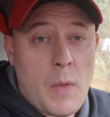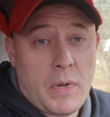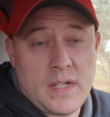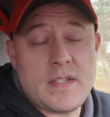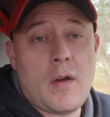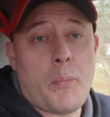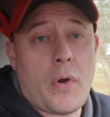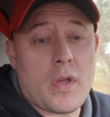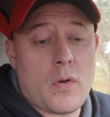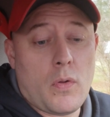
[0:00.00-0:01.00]
But it's still a
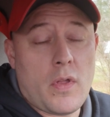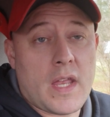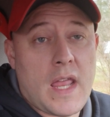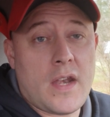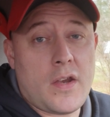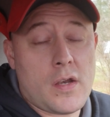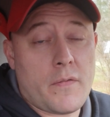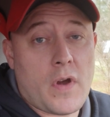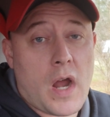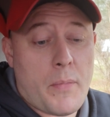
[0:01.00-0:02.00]
pretty cool looking head unit.
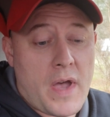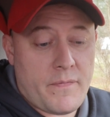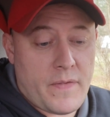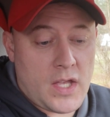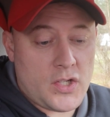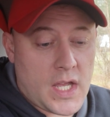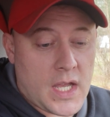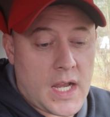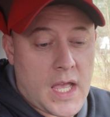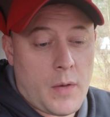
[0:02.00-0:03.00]
If you're an Alpine fan,
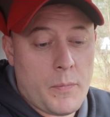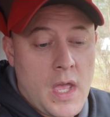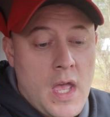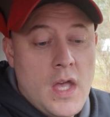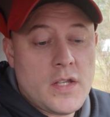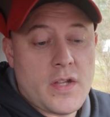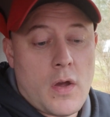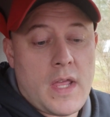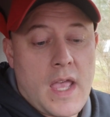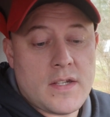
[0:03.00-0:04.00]
check it out.
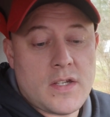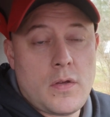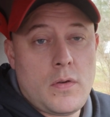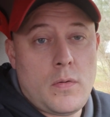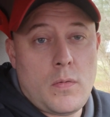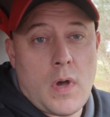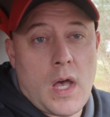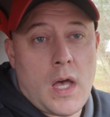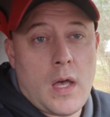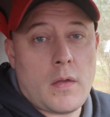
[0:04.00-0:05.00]
Sony has a new
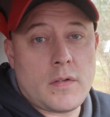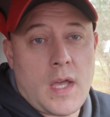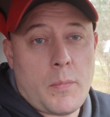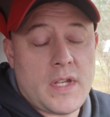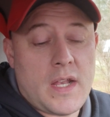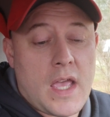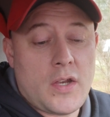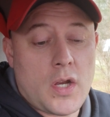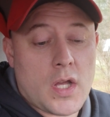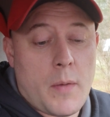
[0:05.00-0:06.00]
double din
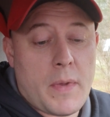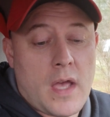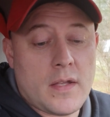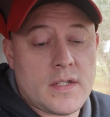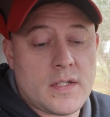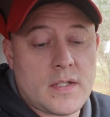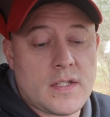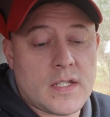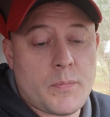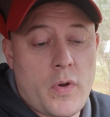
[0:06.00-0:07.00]
head unit coming out. This
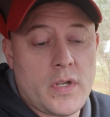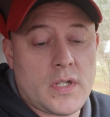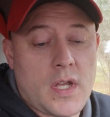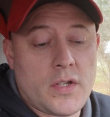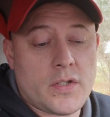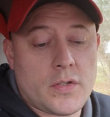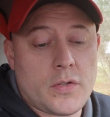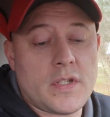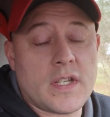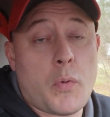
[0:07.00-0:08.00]
is a
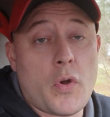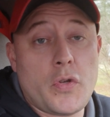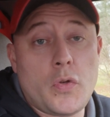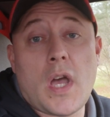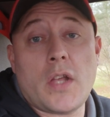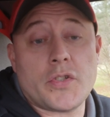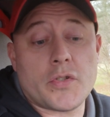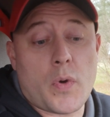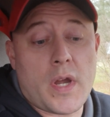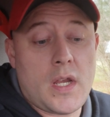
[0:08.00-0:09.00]
6.2 touch
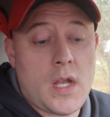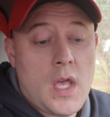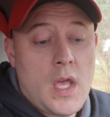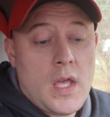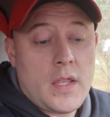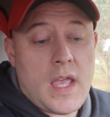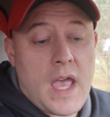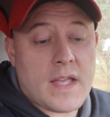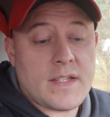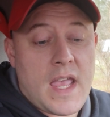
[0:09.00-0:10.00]
screen, the
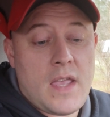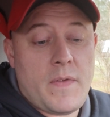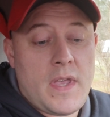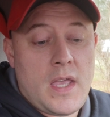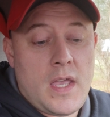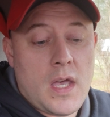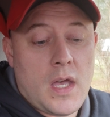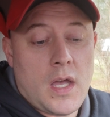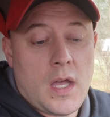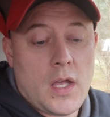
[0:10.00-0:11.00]
XAV
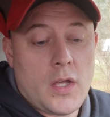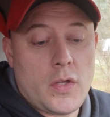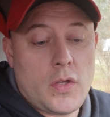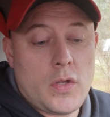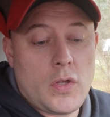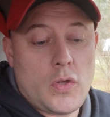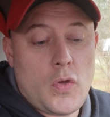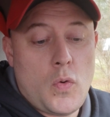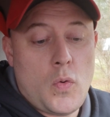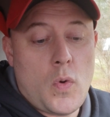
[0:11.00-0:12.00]

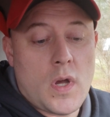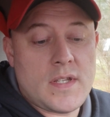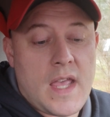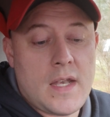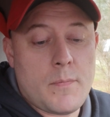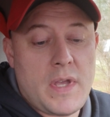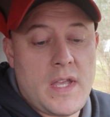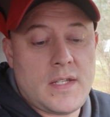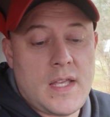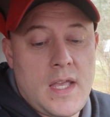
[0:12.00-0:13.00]
U10
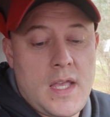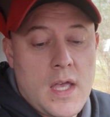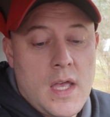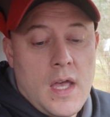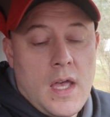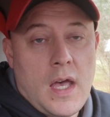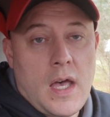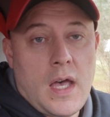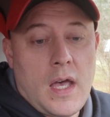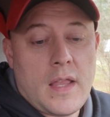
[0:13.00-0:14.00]
BT.
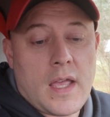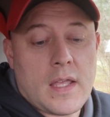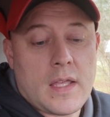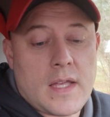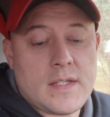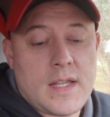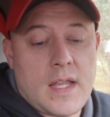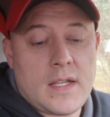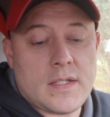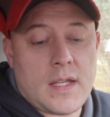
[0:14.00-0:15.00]
Like I
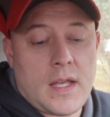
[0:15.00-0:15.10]
said, it's